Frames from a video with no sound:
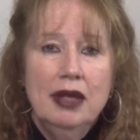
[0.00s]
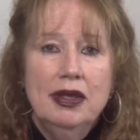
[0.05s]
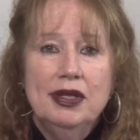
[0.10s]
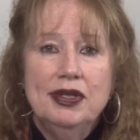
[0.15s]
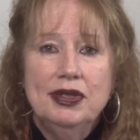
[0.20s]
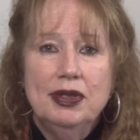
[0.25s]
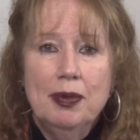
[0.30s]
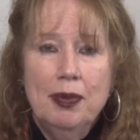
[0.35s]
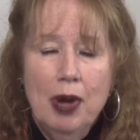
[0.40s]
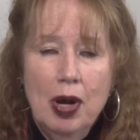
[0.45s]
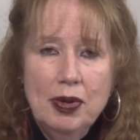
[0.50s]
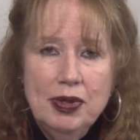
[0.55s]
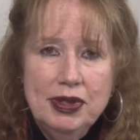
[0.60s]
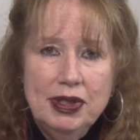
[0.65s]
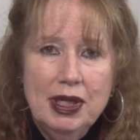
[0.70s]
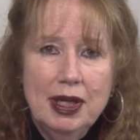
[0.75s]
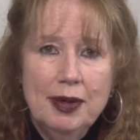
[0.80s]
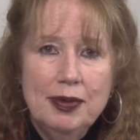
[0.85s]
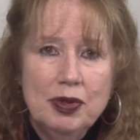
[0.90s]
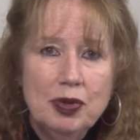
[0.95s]
The
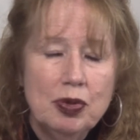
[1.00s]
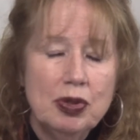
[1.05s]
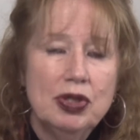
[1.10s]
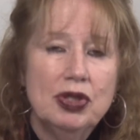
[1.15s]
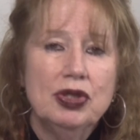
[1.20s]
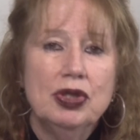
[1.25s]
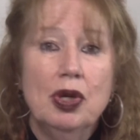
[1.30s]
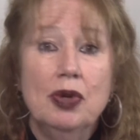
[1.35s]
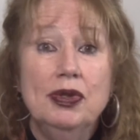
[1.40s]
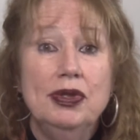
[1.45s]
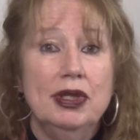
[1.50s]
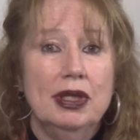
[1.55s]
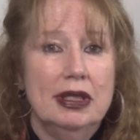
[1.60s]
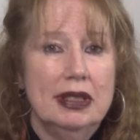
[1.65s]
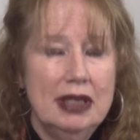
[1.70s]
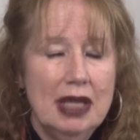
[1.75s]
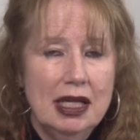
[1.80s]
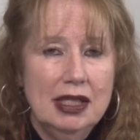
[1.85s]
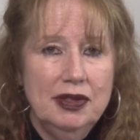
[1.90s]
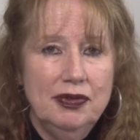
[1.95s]
symposiums were so
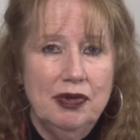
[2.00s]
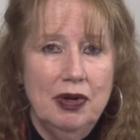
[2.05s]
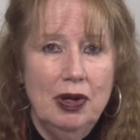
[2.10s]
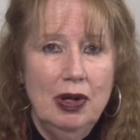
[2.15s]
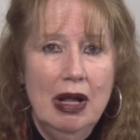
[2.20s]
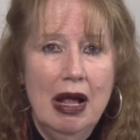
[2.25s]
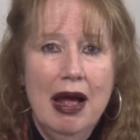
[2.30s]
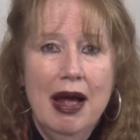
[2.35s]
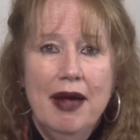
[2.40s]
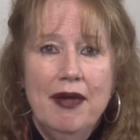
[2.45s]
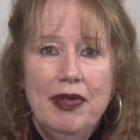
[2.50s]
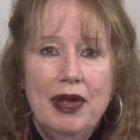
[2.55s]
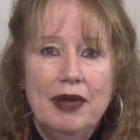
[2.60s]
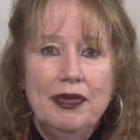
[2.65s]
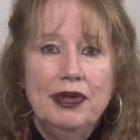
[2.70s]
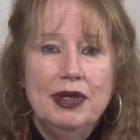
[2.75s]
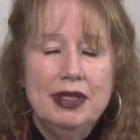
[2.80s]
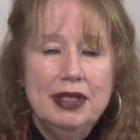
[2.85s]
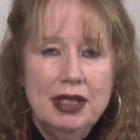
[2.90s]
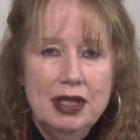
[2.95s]
successful
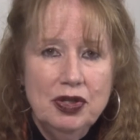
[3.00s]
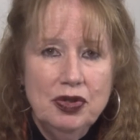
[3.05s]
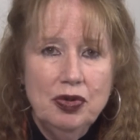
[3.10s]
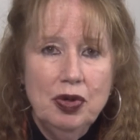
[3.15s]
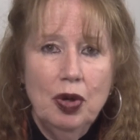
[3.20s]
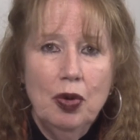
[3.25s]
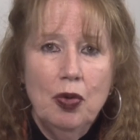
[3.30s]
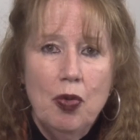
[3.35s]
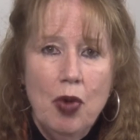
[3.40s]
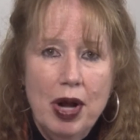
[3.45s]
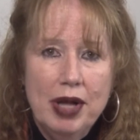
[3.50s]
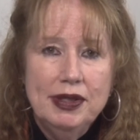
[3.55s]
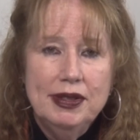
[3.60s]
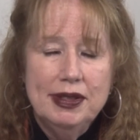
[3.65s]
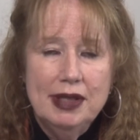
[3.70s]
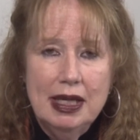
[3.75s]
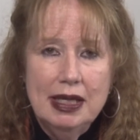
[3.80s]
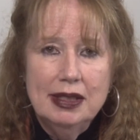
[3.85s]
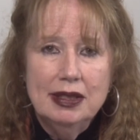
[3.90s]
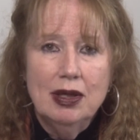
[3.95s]
that the district
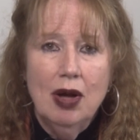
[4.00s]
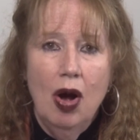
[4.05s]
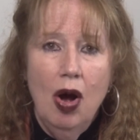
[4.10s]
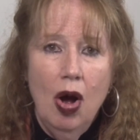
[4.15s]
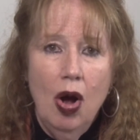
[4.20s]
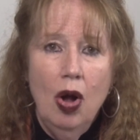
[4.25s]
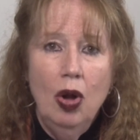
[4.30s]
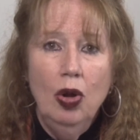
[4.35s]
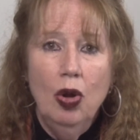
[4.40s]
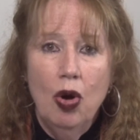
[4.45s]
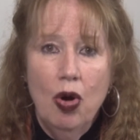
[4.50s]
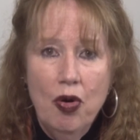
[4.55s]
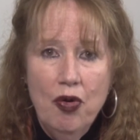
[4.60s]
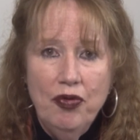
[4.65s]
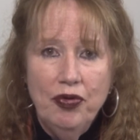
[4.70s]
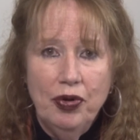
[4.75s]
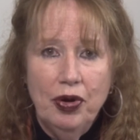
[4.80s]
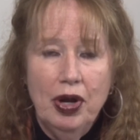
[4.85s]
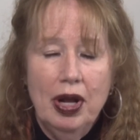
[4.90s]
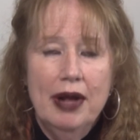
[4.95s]
wants these all
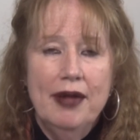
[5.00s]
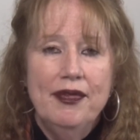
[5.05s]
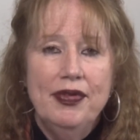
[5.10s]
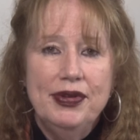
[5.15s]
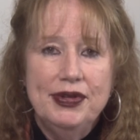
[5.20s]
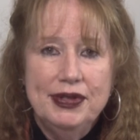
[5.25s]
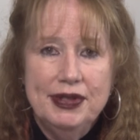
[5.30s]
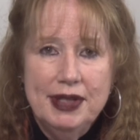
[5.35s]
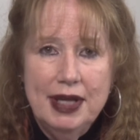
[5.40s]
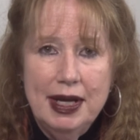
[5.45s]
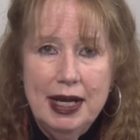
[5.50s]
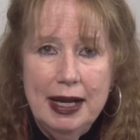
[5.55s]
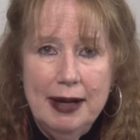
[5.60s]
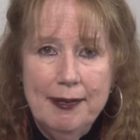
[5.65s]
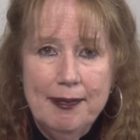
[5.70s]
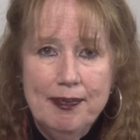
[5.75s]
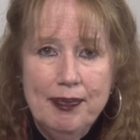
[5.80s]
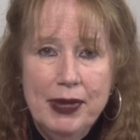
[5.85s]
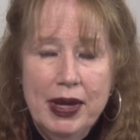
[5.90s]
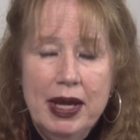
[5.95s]
over the city.